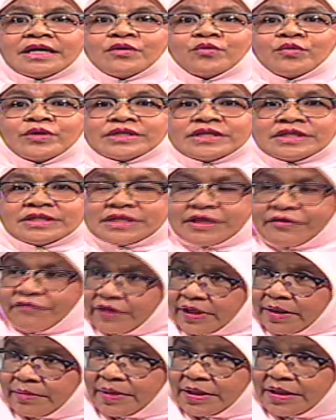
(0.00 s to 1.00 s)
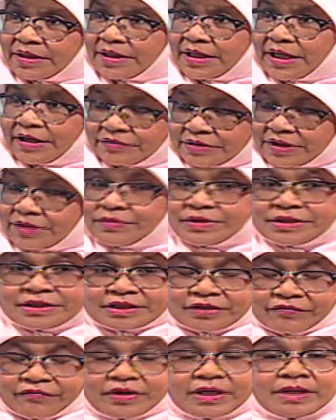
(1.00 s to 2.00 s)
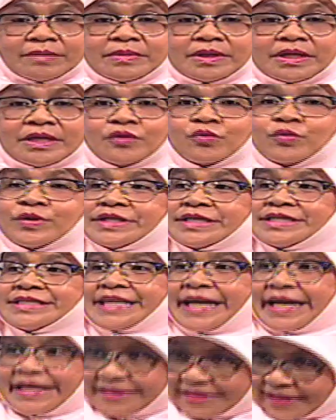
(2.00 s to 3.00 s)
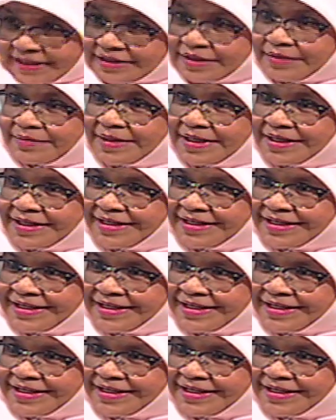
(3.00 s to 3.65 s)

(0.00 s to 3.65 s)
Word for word: which is affordable, housing, yes, which is affordable, which is accessible,